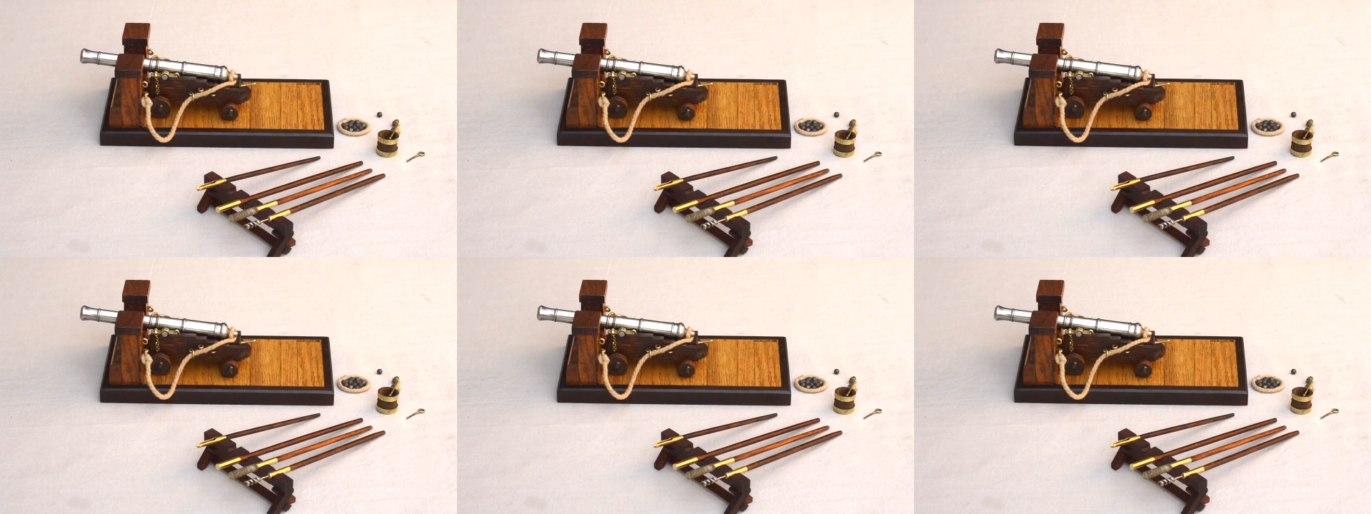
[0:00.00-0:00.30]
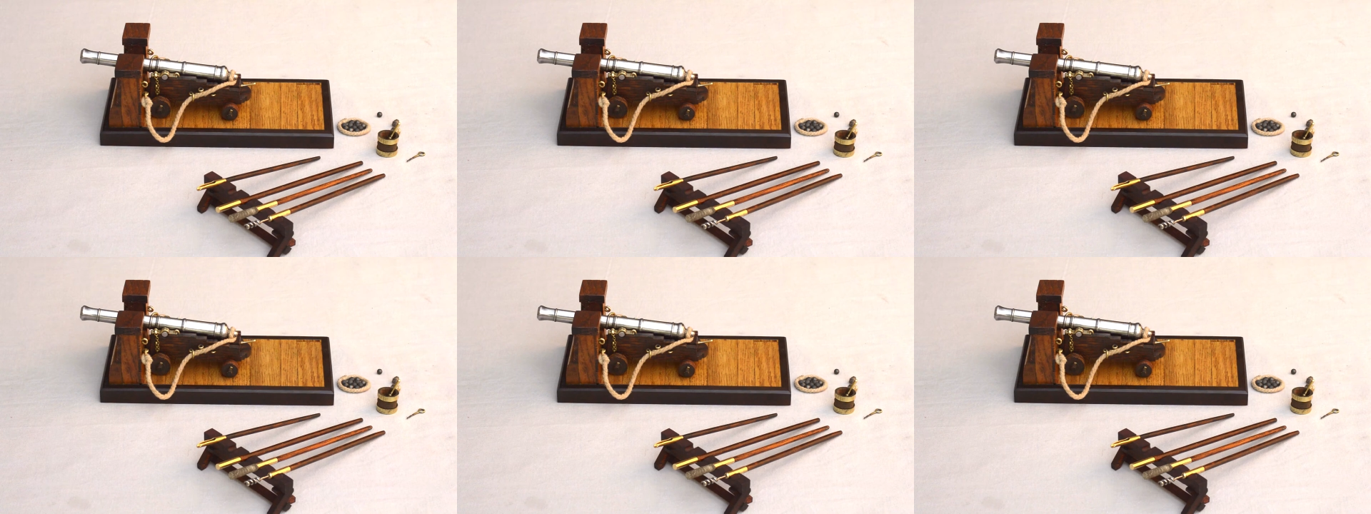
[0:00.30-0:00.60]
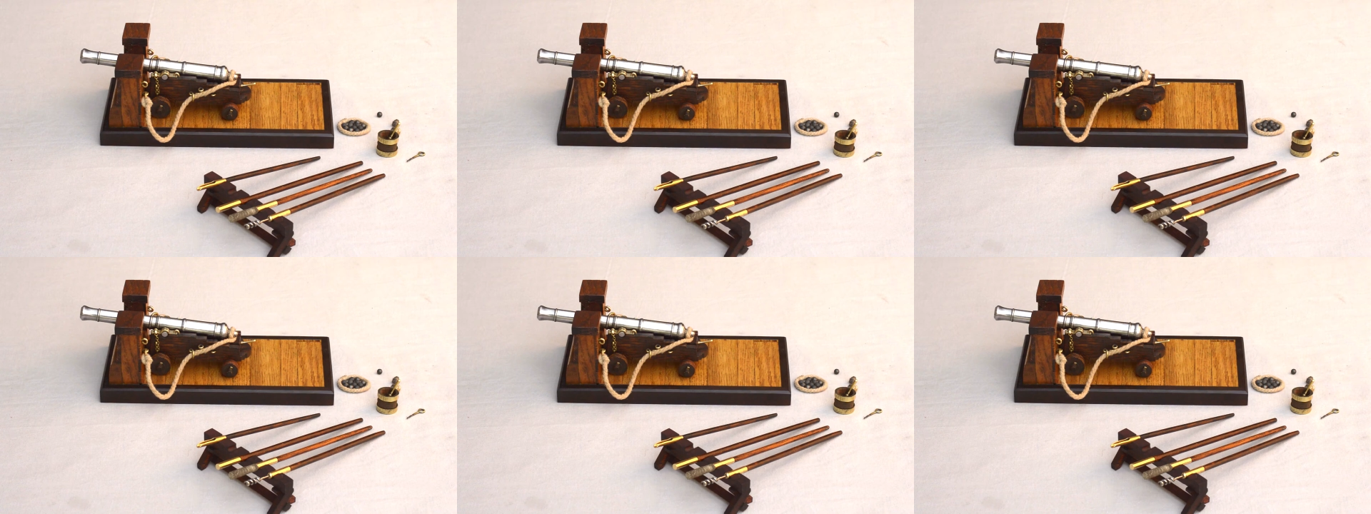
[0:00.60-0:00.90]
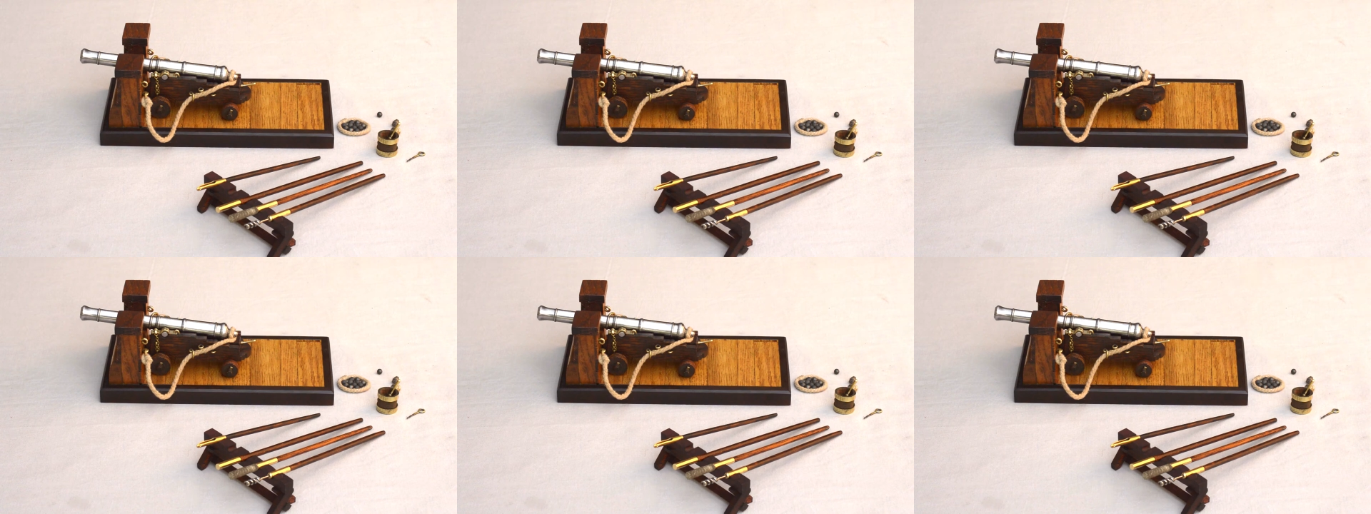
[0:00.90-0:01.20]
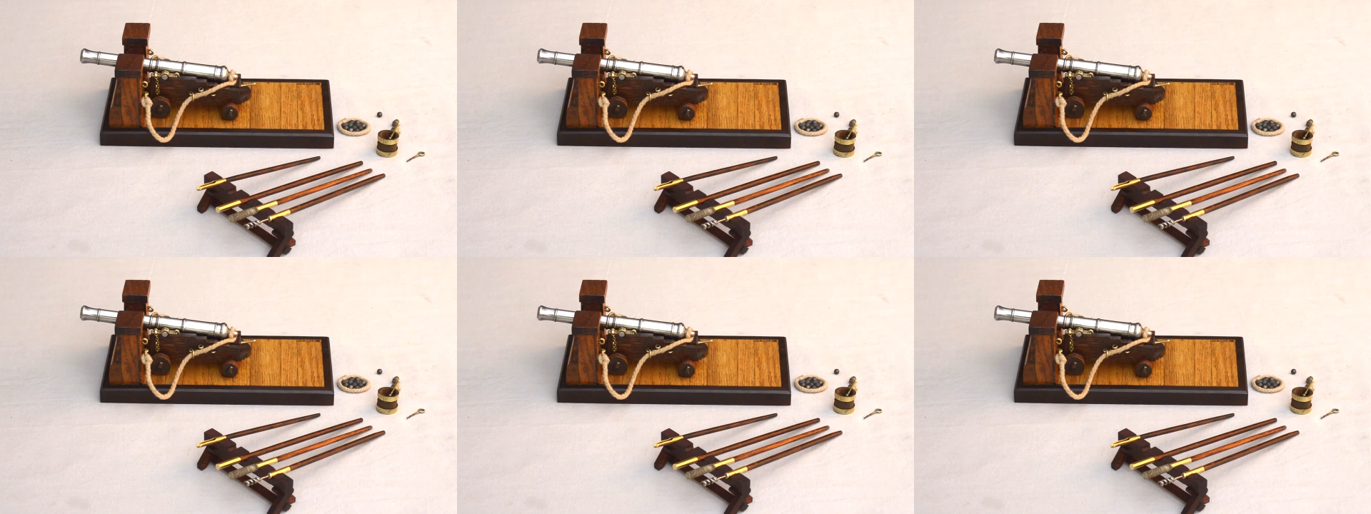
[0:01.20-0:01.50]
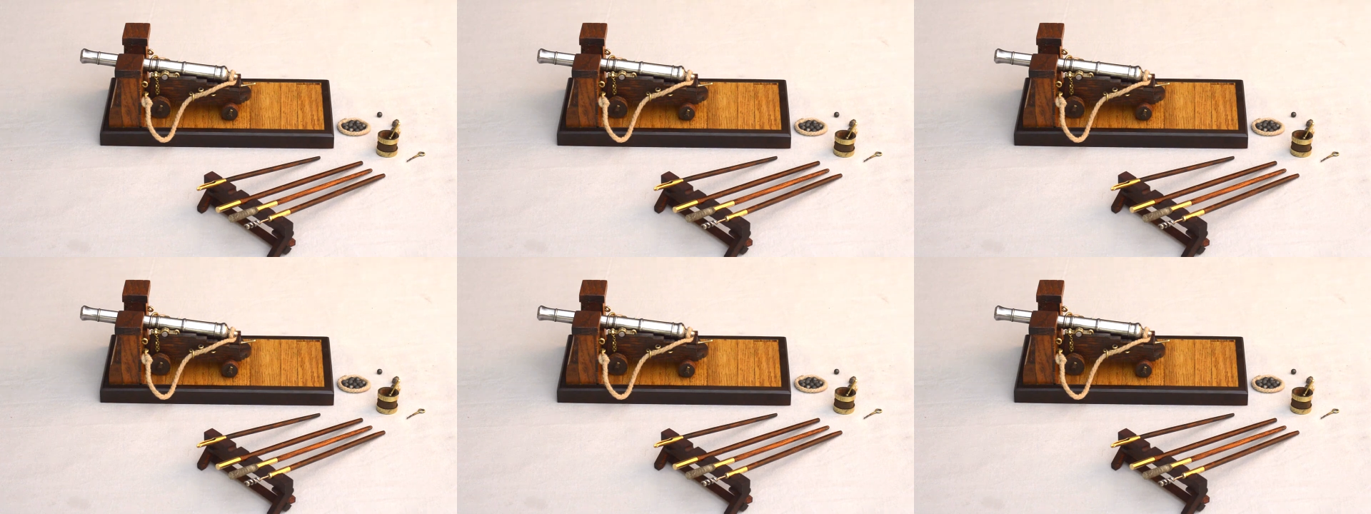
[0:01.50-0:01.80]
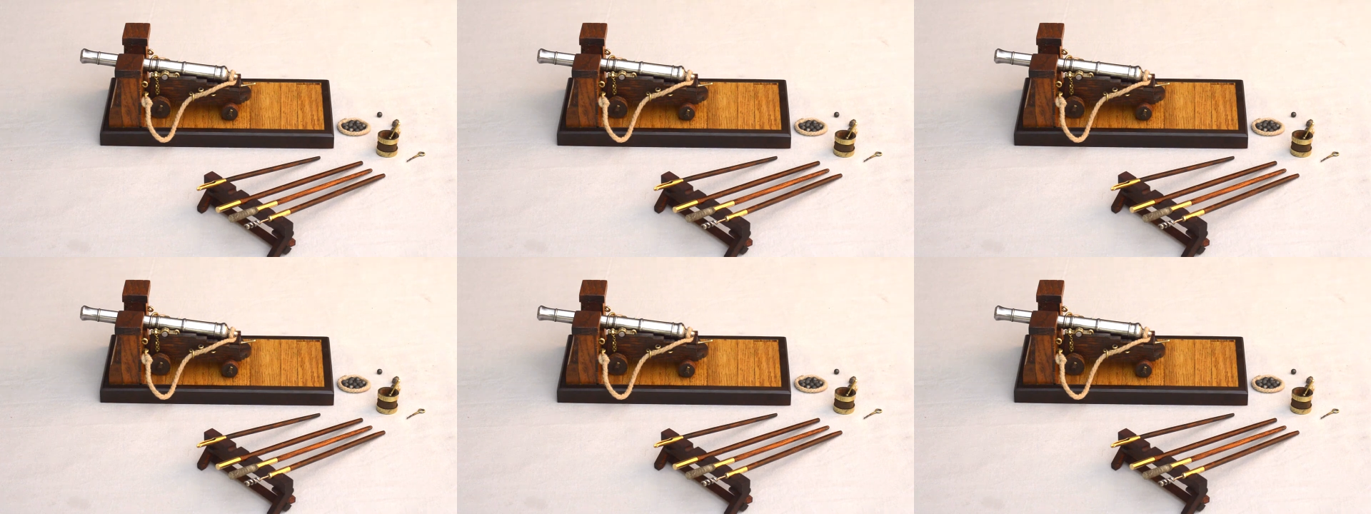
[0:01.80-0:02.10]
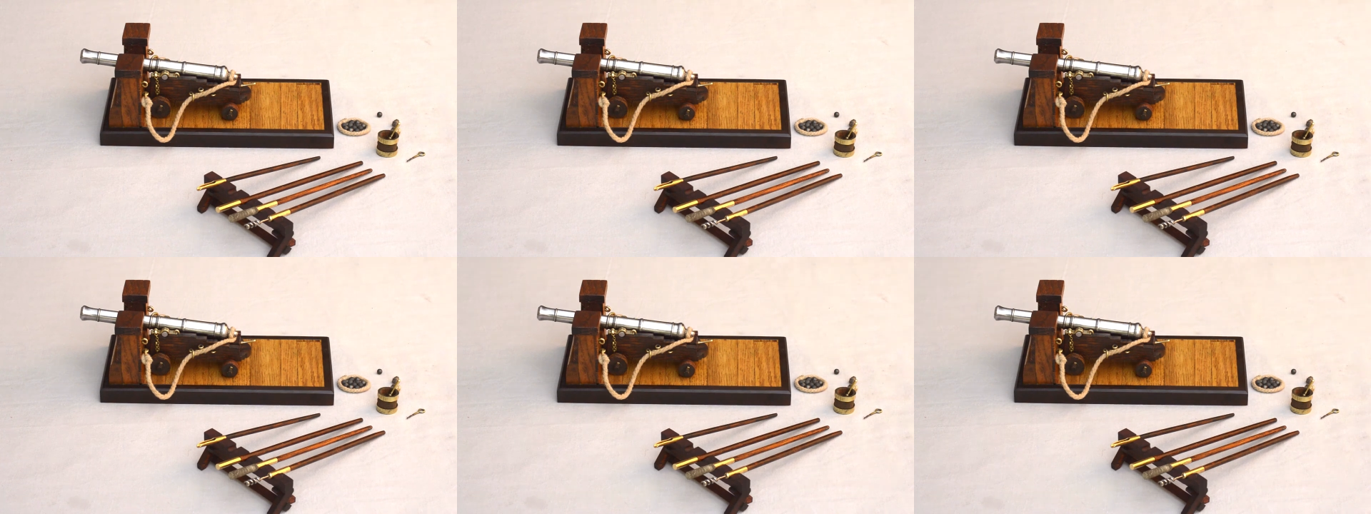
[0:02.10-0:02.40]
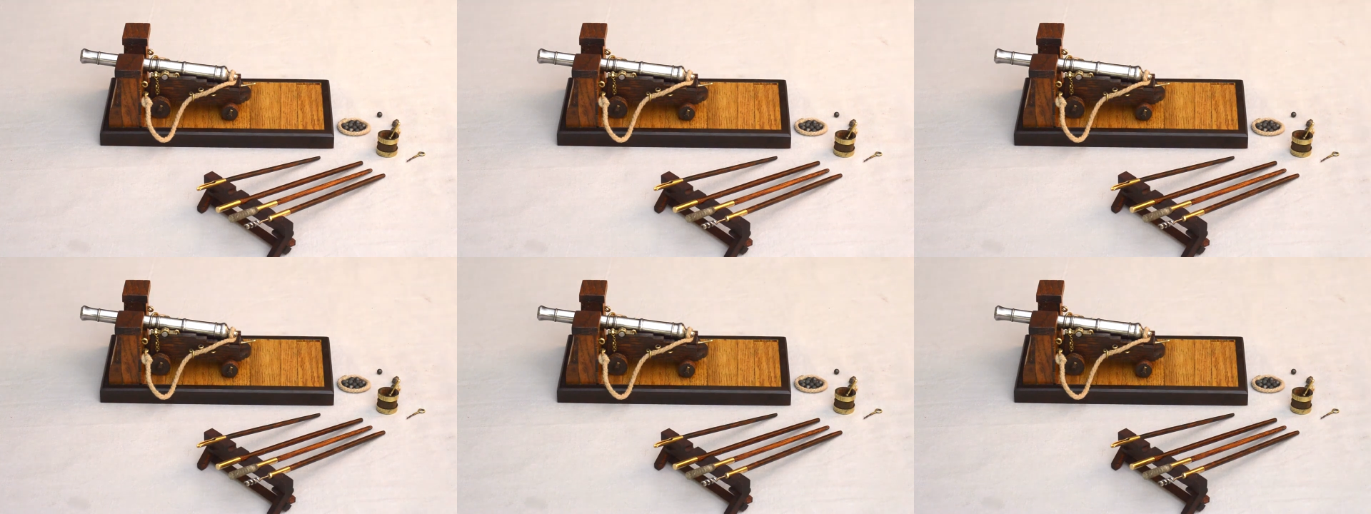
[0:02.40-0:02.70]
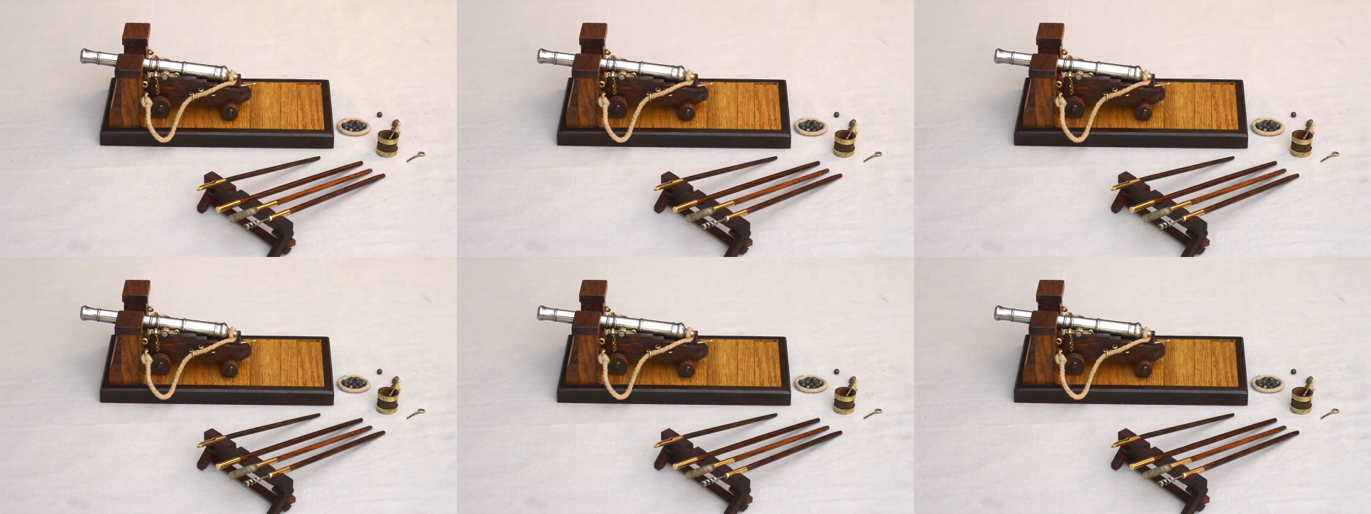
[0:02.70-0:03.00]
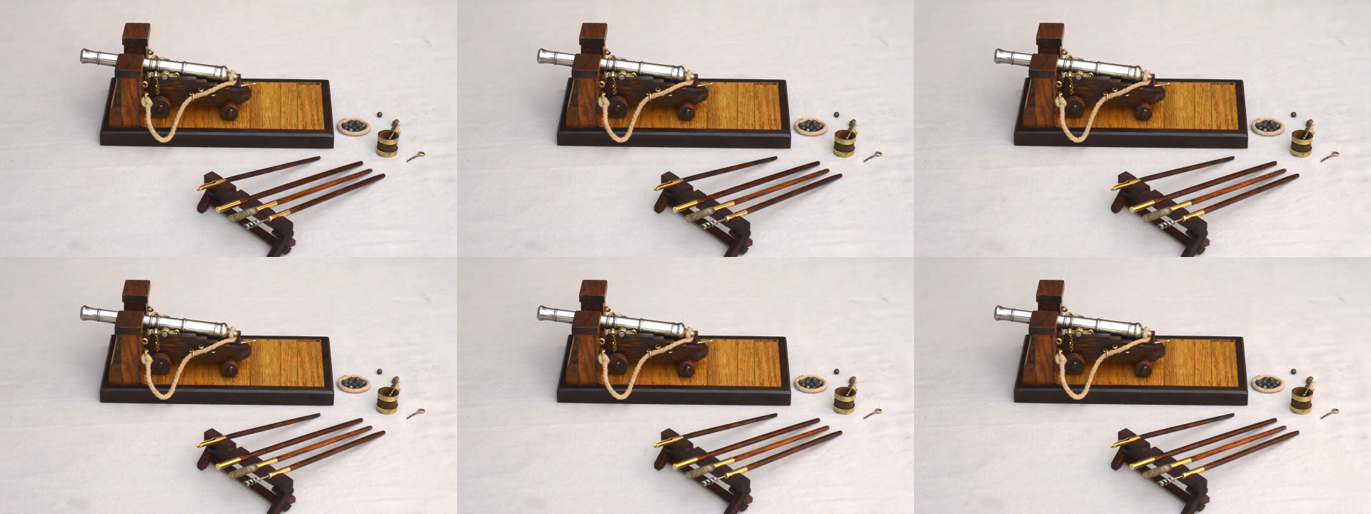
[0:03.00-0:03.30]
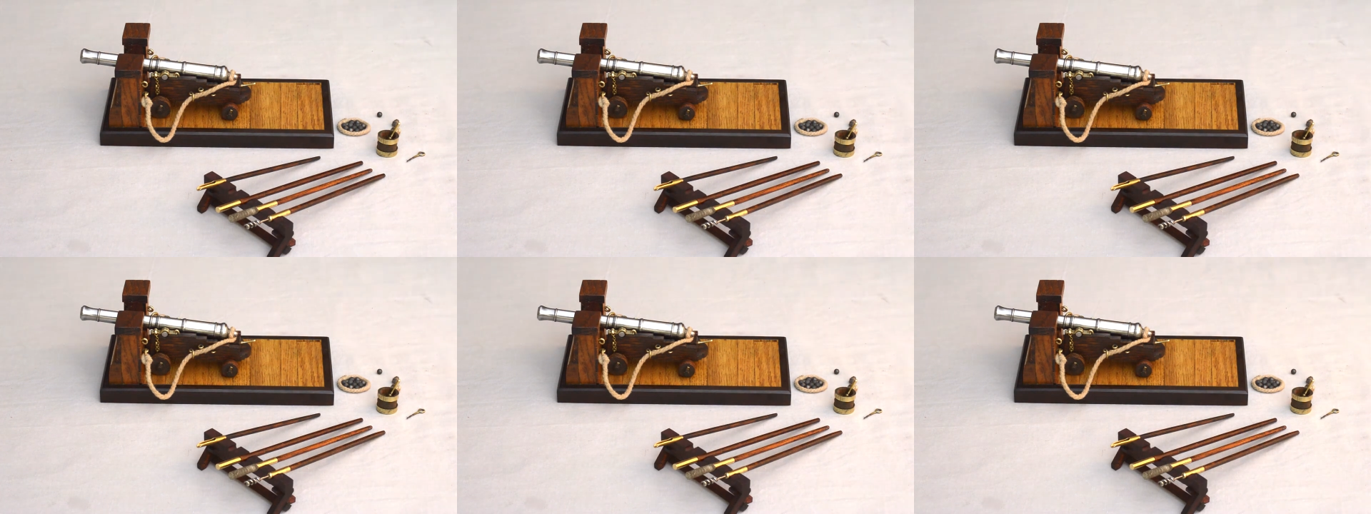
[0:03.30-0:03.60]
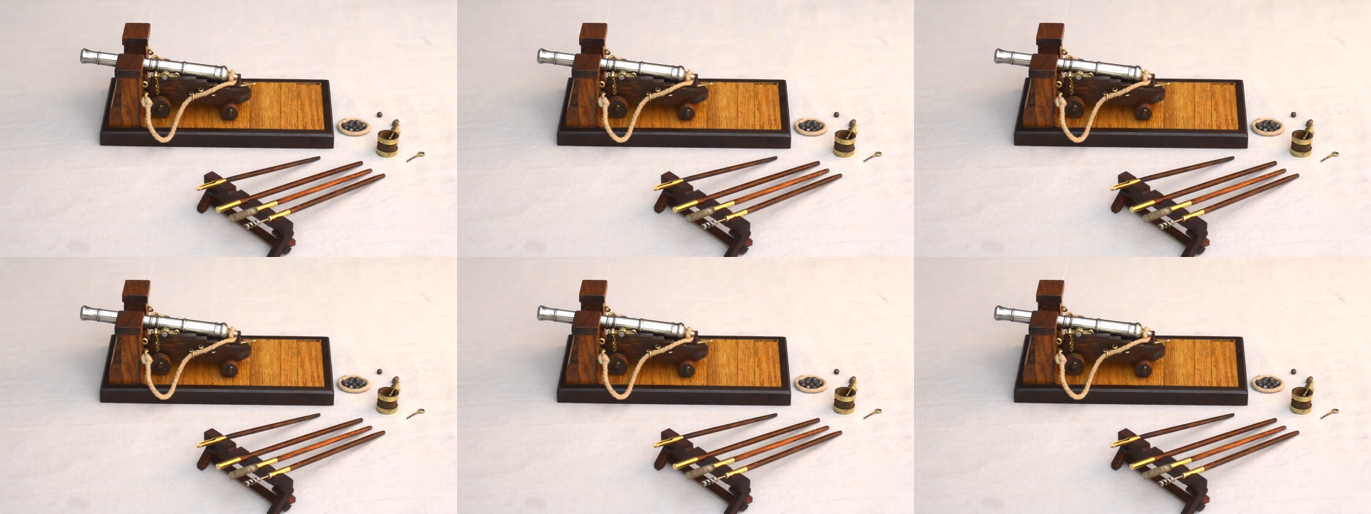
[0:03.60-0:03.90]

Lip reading: No face is visible, so there are no lips to read.